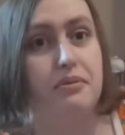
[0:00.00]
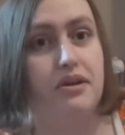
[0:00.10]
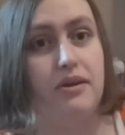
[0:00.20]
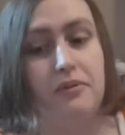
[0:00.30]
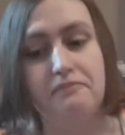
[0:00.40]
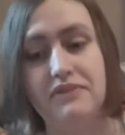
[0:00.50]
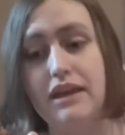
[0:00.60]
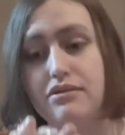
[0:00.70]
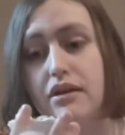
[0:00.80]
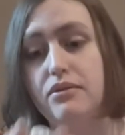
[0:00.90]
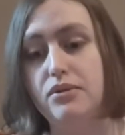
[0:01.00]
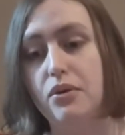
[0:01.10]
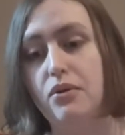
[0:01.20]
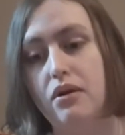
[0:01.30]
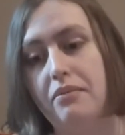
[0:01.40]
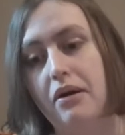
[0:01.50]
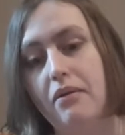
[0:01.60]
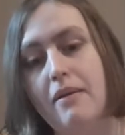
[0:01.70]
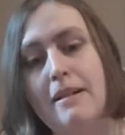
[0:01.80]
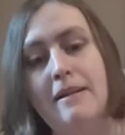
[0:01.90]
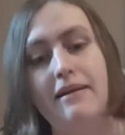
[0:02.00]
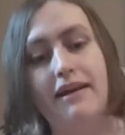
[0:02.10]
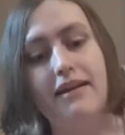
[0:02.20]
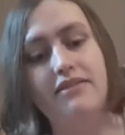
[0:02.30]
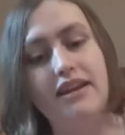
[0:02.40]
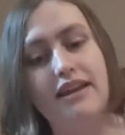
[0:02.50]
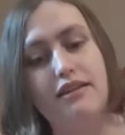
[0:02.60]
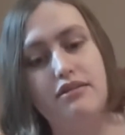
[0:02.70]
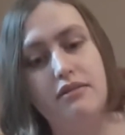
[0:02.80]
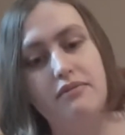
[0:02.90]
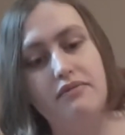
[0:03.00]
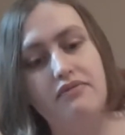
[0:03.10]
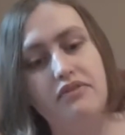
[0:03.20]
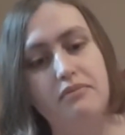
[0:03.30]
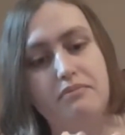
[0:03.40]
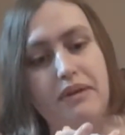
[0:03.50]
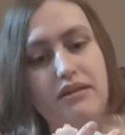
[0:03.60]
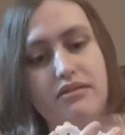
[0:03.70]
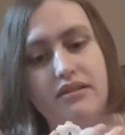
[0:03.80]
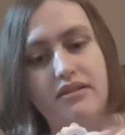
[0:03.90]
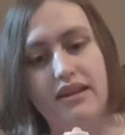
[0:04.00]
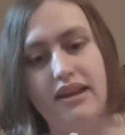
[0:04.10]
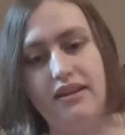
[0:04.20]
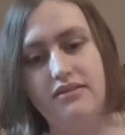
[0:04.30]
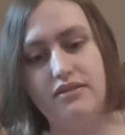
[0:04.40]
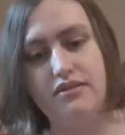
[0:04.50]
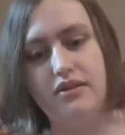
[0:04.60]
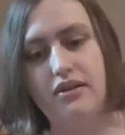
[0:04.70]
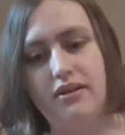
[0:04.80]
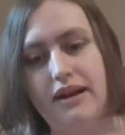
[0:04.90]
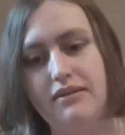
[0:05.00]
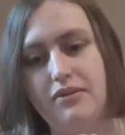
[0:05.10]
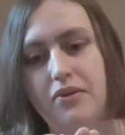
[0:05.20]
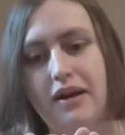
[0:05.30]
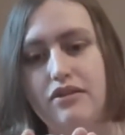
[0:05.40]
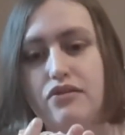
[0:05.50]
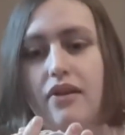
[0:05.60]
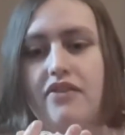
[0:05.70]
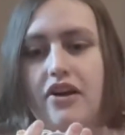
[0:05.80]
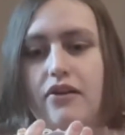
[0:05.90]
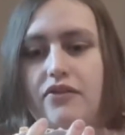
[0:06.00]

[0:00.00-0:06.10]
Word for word: cute. It's adorable. It is basically just, oh, I don't know, I just love the color